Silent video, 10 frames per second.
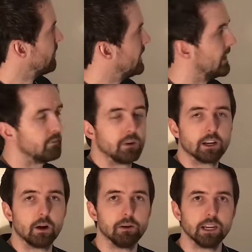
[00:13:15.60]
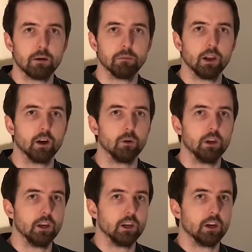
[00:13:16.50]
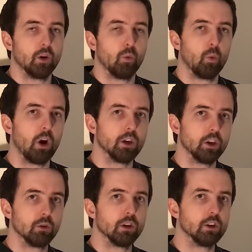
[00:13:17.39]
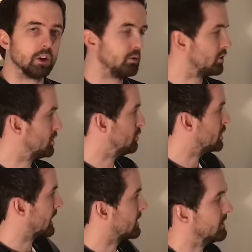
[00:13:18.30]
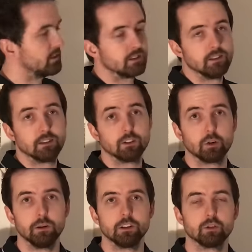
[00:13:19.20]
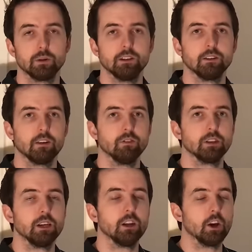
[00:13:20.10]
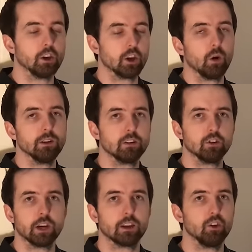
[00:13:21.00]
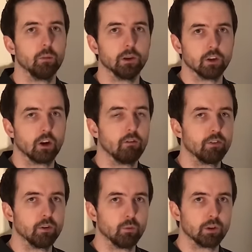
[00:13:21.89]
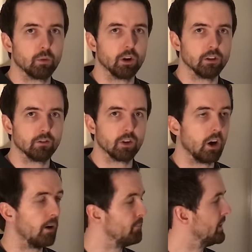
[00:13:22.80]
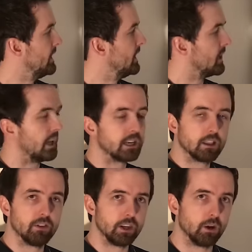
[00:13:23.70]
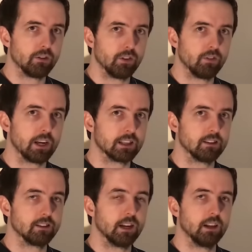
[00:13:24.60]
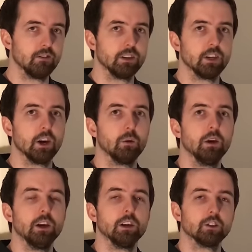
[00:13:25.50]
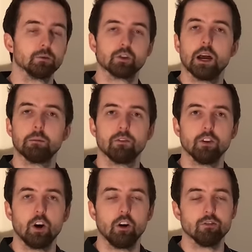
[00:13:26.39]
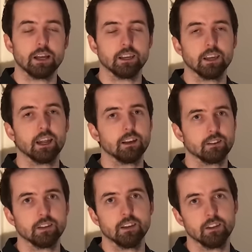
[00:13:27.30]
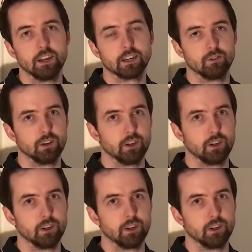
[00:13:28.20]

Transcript: yeah, and comment down below, what are you going to do to check these distances coming into twenty seventeen? Are you going to check them? Are you confident with what you've got? Like the video if you've liked this style of video, subscribe if you're not already, and I'll see you in the next